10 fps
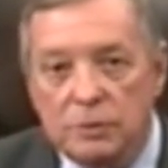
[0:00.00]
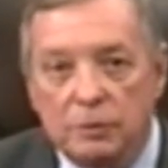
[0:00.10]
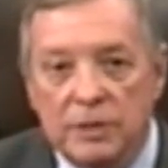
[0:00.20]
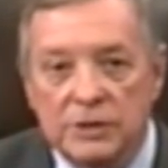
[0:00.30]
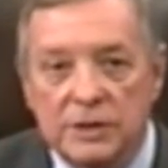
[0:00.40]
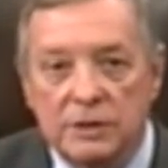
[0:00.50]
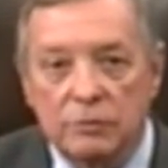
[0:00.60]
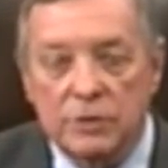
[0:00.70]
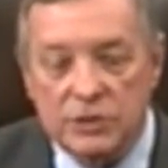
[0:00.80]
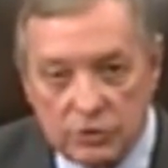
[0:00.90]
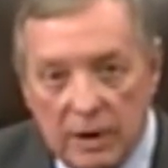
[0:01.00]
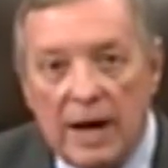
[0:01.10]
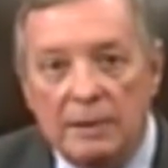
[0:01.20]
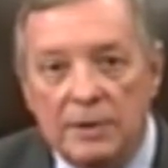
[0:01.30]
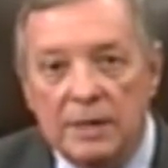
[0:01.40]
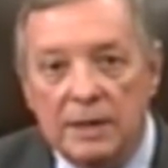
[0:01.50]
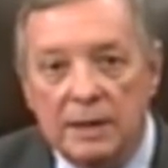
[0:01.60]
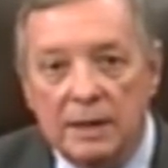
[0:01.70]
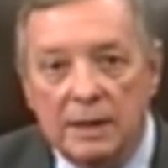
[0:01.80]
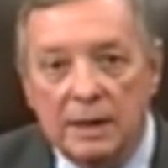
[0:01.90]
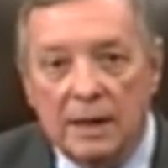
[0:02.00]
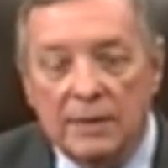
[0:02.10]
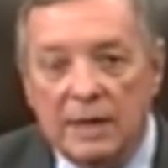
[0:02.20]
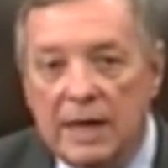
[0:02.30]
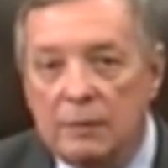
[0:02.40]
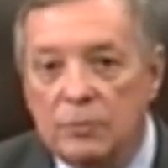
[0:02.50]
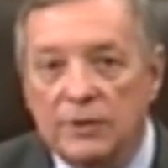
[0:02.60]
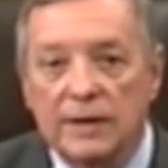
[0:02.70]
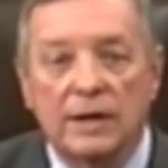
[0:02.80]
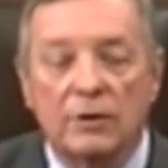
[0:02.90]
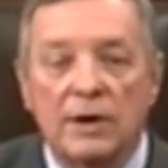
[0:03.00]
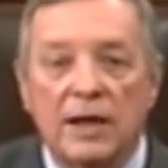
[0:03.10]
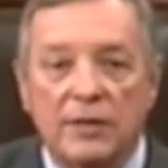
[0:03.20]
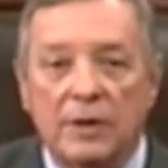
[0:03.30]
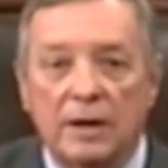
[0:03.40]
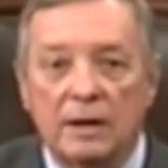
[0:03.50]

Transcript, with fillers: the president described, and they came with little or nothing